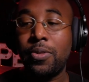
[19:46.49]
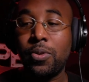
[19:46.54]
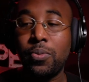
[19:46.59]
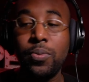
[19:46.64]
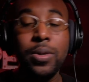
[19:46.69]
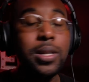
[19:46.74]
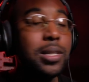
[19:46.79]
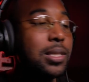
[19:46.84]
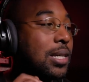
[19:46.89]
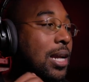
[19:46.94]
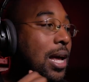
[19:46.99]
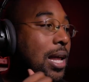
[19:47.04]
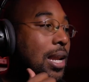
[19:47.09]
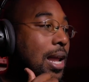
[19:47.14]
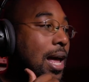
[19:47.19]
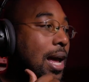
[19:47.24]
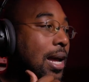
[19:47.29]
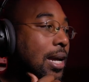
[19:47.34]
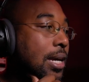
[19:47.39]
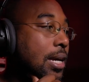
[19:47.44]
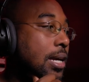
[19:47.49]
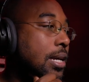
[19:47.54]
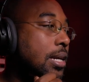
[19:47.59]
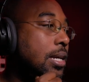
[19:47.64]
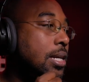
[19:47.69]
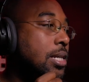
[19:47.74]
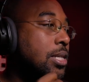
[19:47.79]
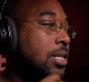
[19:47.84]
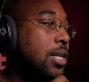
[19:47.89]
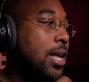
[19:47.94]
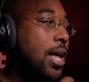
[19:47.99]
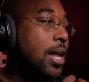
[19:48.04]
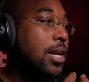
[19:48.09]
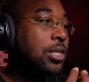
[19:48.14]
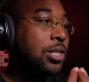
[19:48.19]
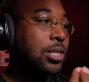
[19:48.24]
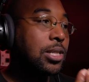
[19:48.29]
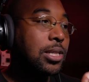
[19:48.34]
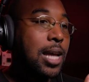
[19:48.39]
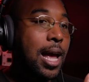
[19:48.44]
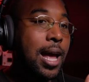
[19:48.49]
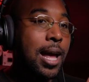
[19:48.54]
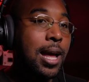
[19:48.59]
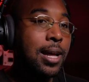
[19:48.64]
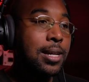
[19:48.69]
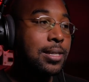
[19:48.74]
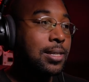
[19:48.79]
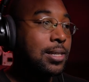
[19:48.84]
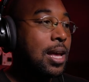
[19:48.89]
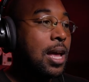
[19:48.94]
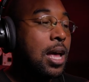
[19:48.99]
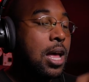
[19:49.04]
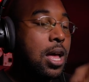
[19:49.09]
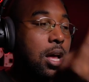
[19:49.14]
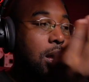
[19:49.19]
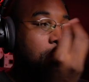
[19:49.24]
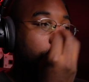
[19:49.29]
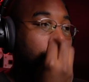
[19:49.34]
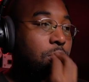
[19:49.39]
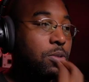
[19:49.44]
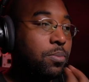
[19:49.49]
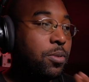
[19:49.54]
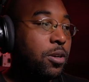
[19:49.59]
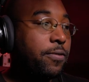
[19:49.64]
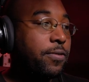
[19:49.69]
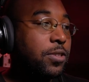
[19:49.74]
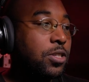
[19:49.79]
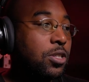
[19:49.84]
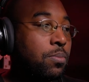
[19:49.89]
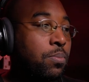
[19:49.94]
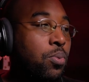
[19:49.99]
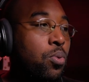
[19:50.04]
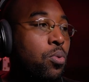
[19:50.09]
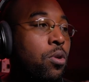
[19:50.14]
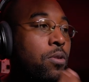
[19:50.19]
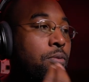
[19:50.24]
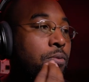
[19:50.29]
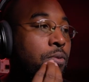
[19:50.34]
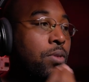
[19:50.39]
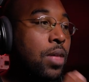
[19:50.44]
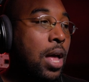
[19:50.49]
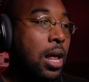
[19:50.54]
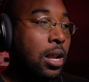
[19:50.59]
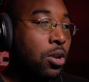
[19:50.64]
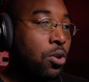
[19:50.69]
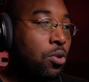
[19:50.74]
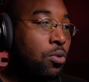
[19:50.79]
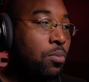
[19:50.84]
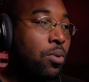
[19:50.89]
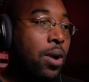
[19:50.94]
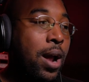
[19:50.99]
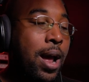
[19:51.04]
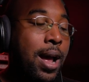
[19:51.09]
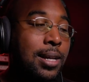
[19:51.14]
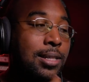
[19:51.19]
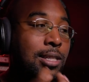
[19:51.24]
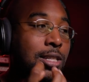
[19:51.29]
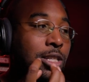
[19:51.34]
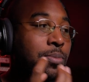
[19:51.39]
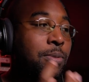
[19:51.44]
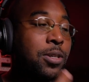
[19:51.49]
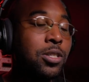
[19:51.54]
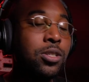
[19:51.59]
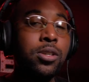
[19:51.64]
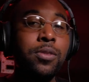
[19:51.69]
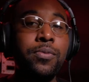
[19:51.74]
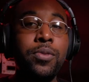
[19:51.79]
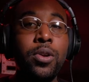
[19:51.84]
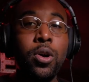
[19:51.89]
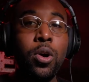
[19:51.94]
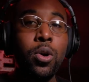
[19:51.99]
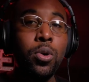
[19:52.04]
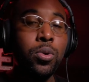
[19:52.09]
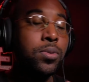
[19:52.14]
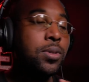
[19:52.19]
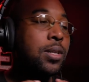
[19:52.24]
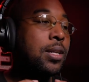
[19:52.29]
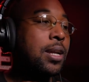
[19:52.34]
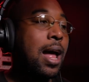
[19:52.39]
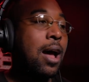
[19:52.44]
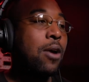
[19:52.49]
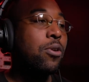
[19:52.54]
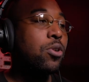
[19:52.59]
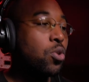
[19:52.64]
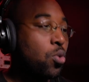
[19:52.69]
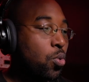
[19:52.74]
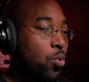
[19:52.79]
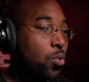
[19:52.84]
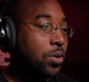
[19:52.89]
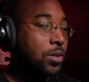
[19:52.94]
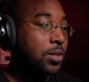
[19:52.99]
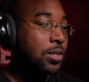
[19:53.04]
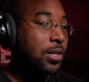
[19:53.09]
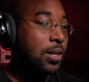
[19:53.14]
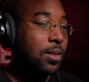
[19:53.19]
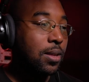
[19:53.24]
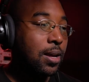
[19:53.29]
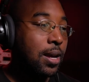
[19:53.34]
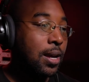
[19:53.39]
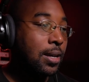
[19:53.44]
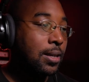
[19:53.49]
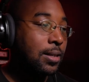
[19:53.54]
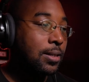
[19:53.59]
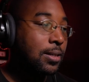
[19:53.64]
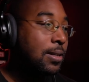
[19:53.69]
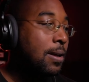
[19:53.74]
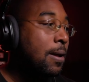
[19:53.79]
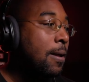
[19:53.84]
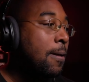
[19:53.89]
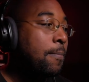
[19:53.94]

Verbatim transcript: The reason I like it is that it just has a little bit of a support for that low brass, especially if they're holding out chords and things,